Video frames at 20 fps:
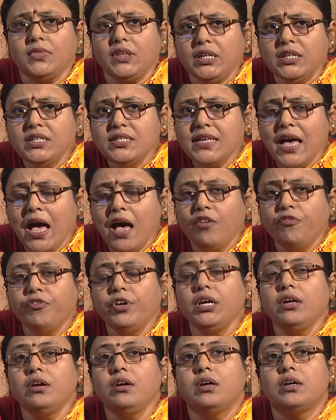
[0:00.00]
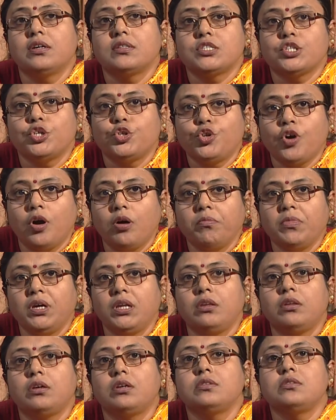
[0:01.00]
is having its
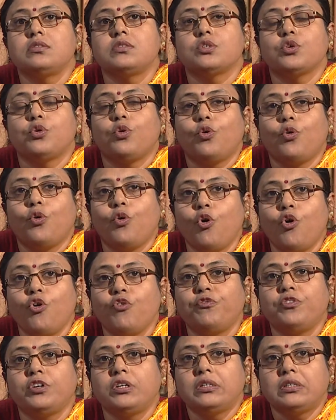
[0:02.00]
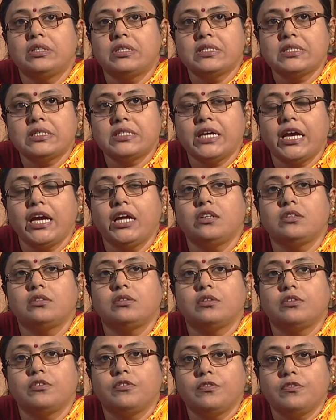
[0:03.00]
dominance over the state
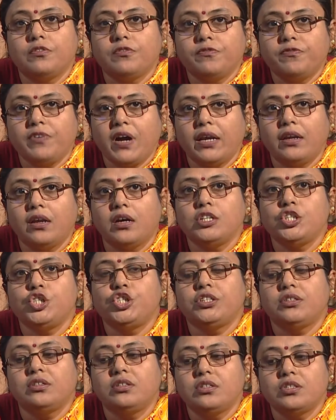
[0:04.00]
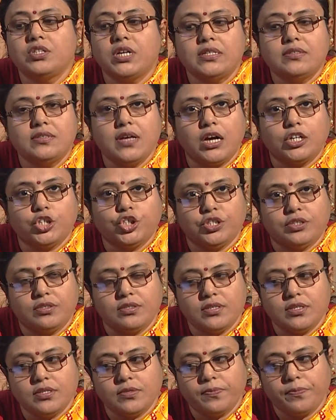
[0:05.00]
financial
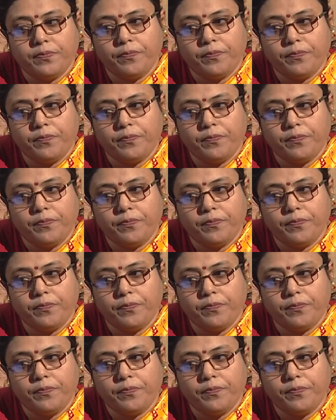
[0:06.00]
transactions.